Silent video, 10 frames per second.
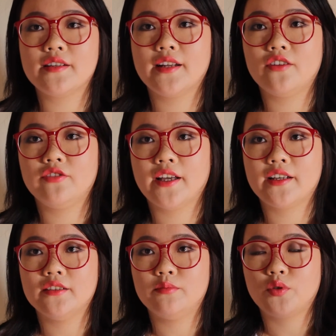enough
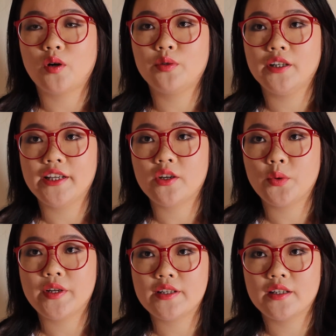like a proper
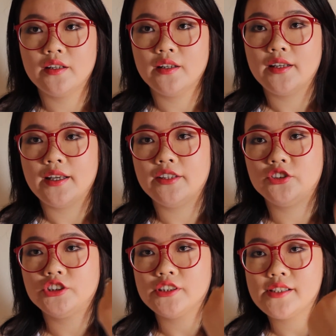liquid.
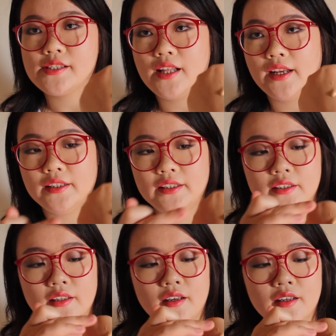It's just a slightly